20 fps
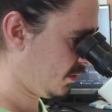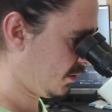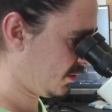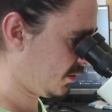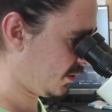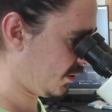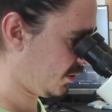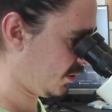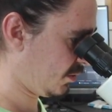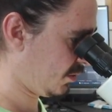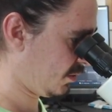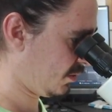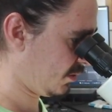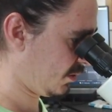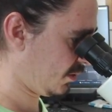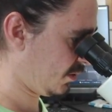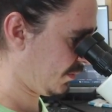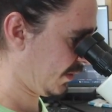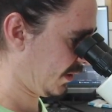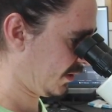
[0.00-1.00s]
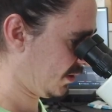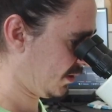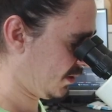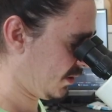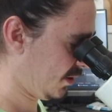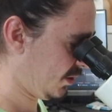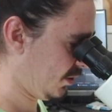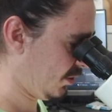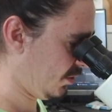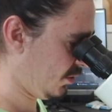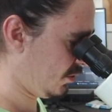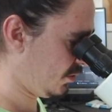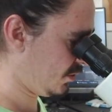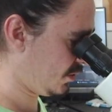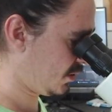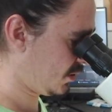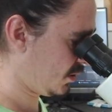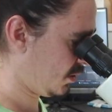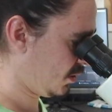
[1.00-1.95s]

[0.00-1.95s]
it's a good method to use.